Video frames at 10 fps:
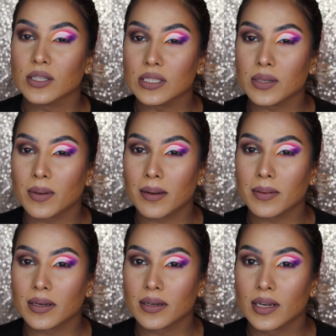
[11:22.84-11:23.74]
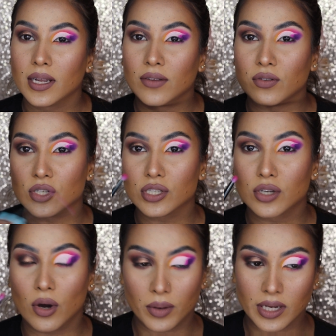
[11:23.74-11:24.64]
You see what I mean? If you
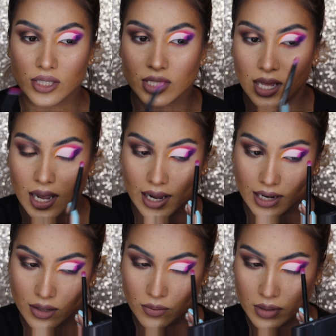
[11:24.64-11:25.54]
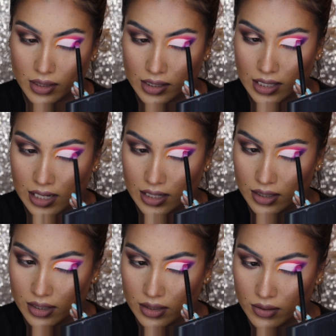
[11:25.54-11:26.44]
just go into the eye with a
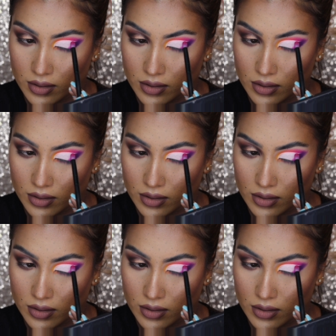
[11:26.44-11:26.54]
color,